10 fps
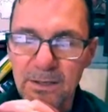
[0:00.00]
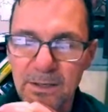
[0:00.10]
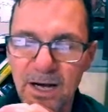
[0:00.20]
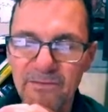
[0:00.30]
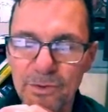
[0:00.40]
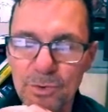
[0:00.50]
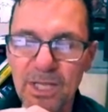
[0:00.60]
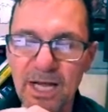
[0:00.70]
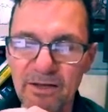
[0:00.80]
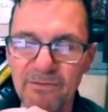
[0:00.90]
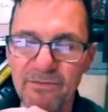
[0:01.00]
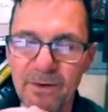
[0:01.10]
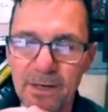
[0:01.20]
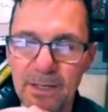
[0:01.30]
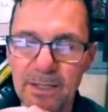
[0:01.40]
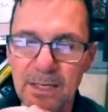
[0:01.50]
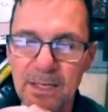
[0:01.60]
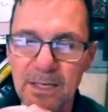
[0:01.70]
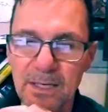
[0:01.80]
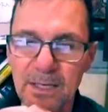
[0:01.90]
have a new life, and
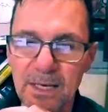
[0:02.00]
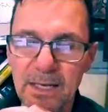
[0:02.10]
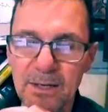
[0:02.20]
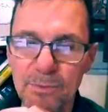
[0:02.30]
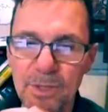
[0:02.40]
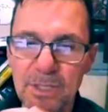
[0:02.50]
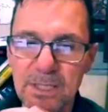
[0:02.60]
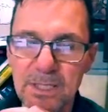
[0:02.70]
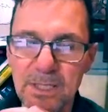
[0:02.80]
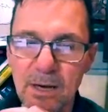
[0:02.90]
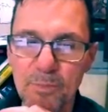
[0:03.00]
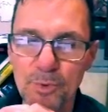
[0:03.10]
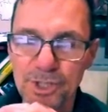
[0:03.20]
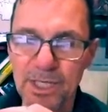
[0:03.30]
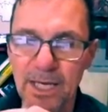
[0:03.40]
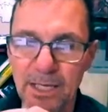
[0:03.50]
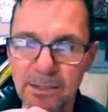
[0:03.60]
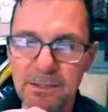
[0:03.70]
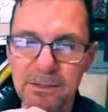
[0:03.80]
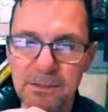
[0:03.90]
I really
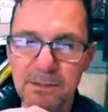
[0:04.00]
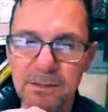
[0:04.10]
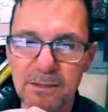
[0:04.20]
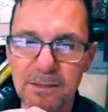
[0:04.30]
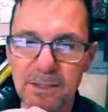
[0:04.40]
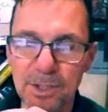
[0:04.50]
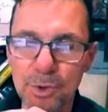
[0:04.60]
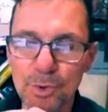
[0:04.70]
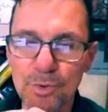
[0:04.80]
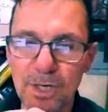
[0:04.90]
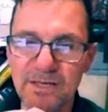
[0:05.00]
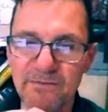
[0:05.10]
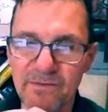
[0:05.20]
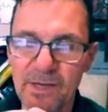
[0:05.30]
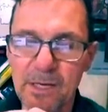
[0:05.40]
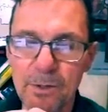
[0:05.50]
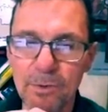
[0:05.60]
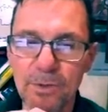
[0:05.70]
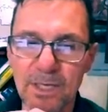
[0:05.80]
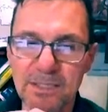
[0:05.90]
appreciate you as a
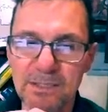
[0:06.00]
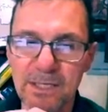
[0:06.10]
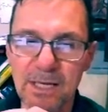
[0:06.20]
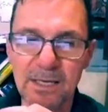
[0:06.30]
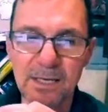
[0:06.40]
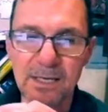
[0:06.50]
vehicle, as a